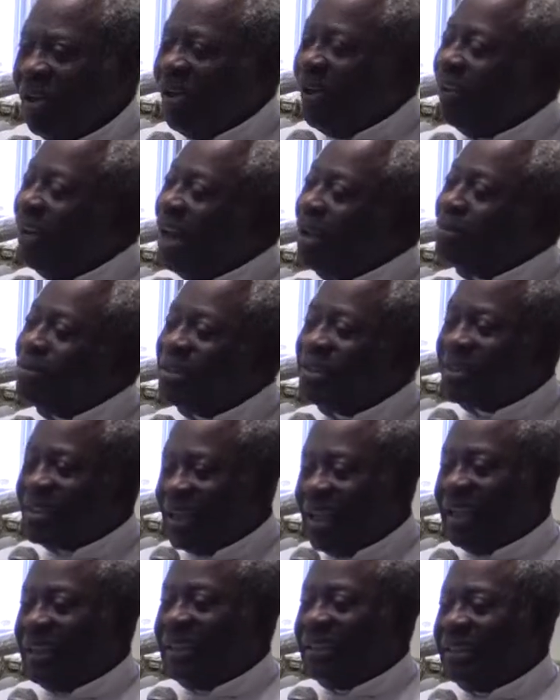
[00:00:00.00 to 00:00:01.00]
And I'm
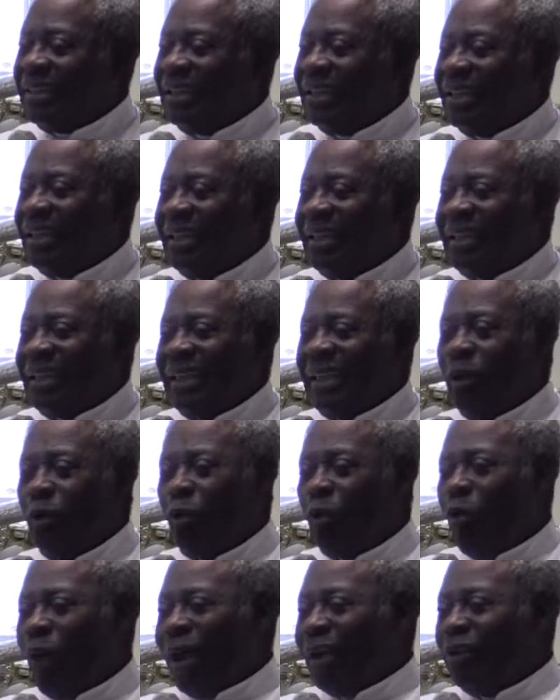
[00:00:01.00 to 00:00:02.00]
saying the
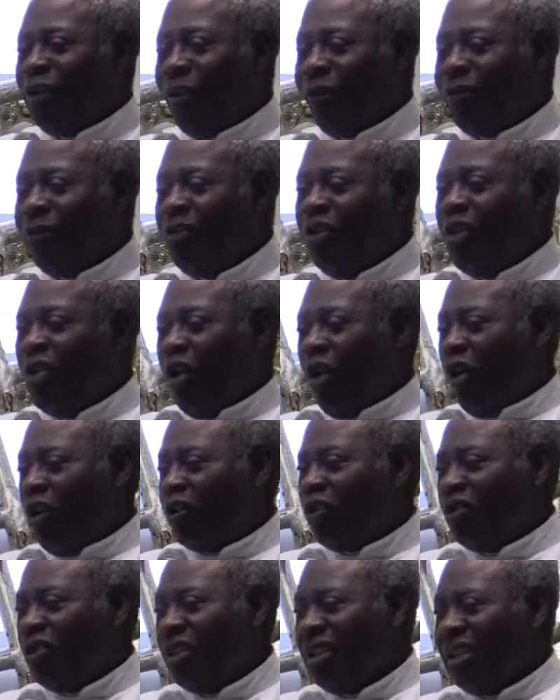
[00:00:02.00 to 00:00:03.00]
word of God
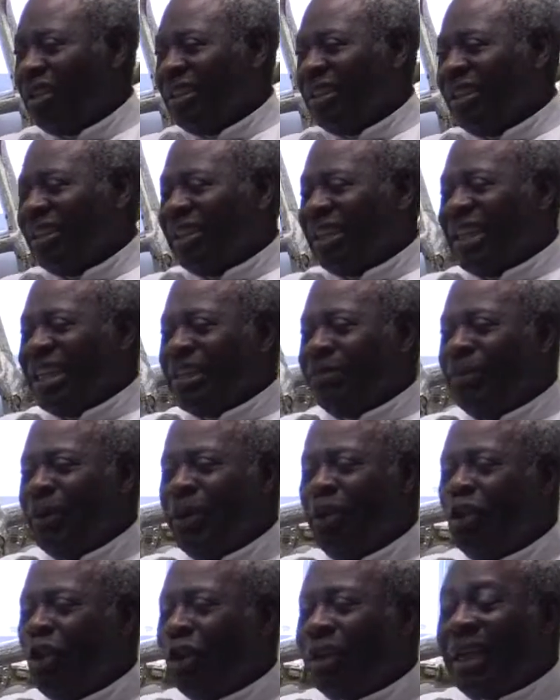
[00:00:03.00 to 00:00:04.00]
is
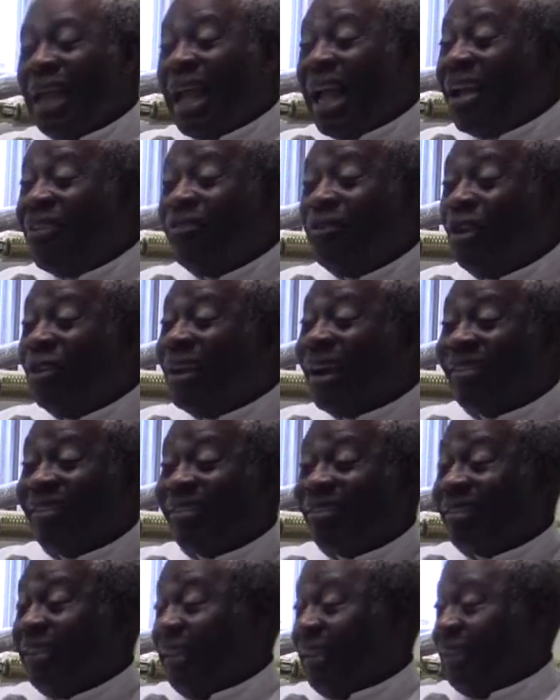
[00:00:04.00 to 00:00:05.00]
beyond every other
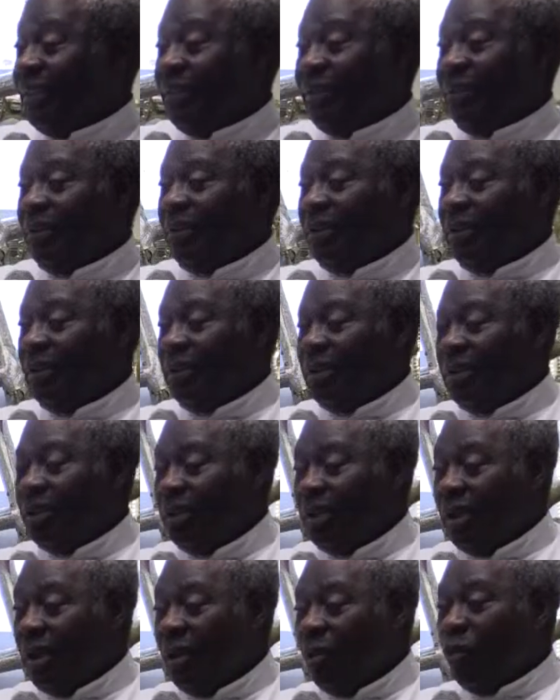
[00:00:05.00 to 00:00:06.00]
thing.
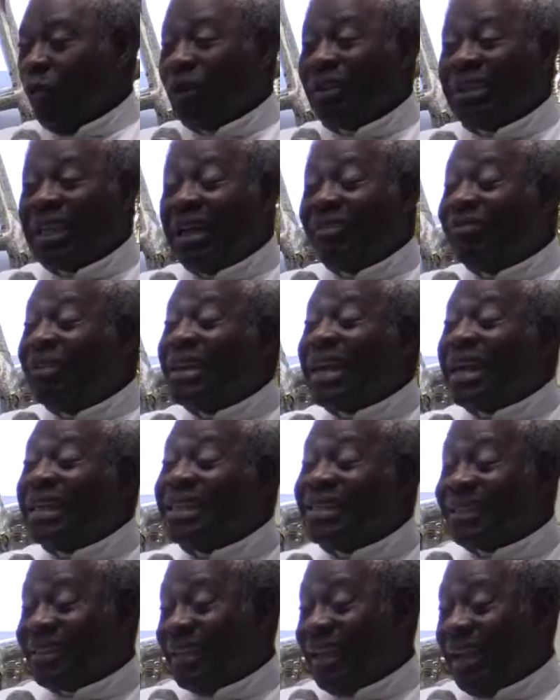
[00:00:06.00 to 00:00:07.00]
Whatever I
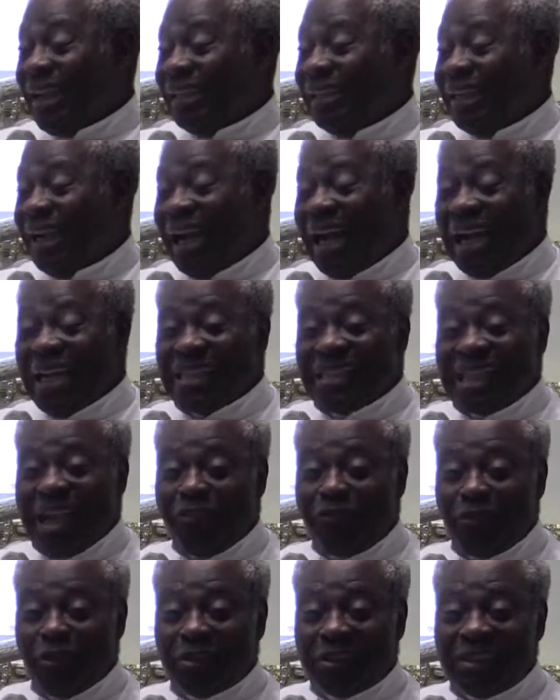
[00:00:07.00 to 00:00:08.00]
said,
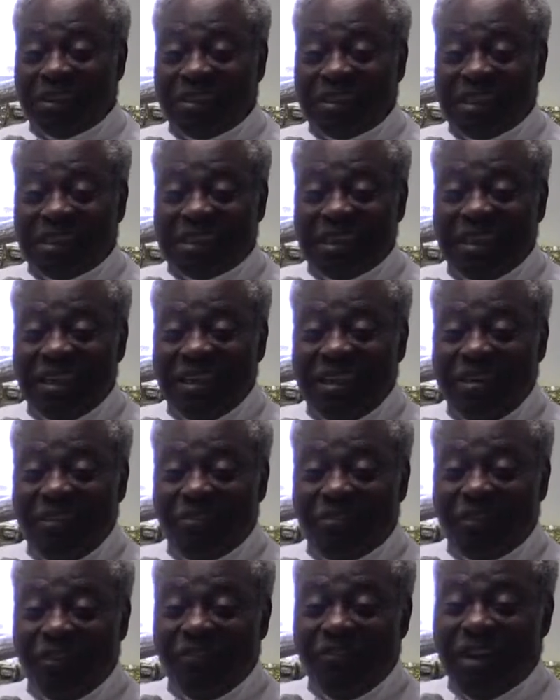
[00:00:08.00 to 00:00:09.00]
Isaiah 46,
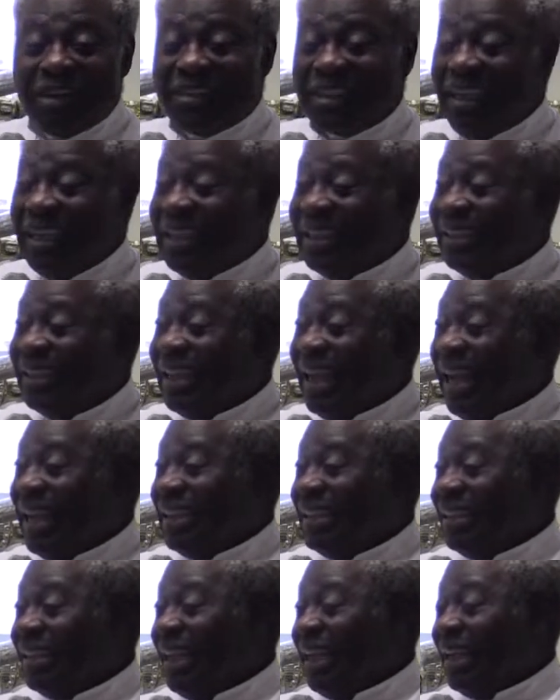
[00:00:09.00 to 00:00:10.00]
from verse 8,
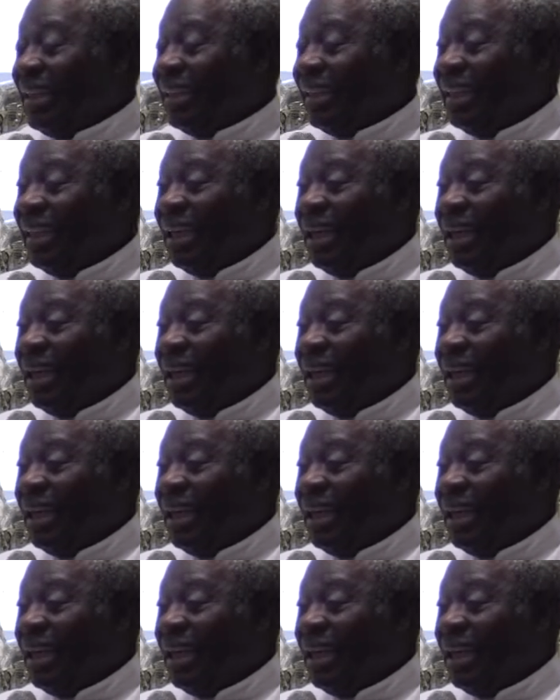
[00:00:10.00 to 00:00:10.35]
9, 10.